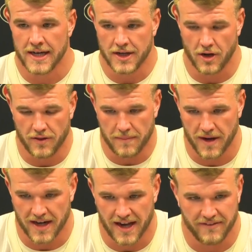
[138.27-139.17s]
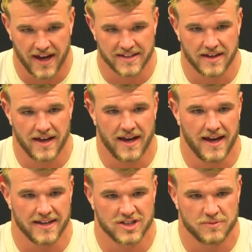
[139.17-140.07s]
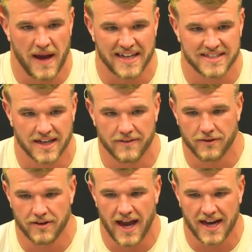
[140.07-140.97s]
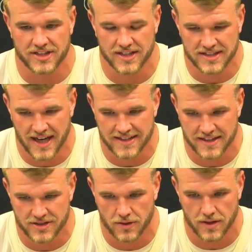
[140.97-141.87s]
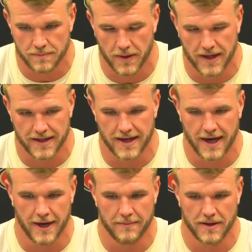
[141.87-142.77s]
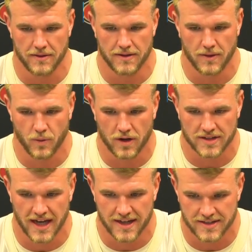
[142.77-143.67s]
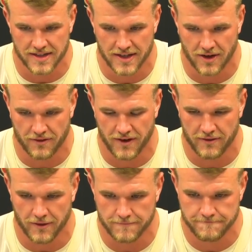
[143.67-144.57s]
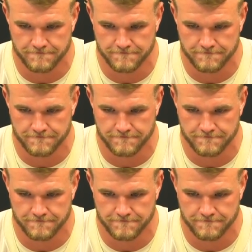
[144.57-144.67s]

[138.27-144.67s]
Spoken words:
You know, they might not have had as spastic of a reaction as I did to it, but it worked out in our favor.